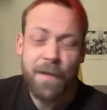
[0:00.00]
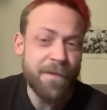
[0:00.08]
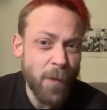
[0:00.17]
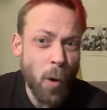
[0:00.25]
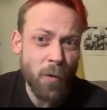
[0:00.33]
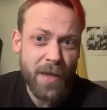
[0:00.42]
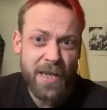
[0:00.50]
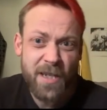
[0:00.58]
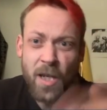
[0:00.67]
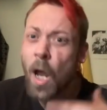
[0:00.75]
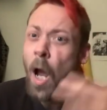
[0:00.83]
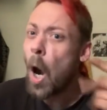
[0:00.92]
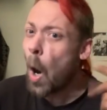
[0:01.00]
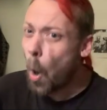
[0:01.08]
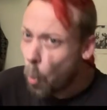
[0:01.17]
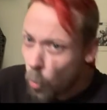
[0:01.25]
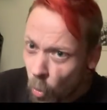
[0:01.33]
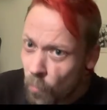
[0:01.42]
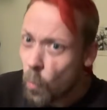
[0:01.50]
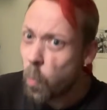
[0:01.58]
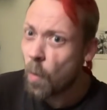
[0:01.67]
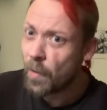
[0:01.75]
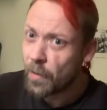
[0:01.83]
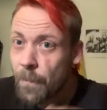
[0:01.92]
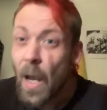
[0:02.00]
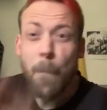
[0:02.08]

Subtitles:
for this all on the woman.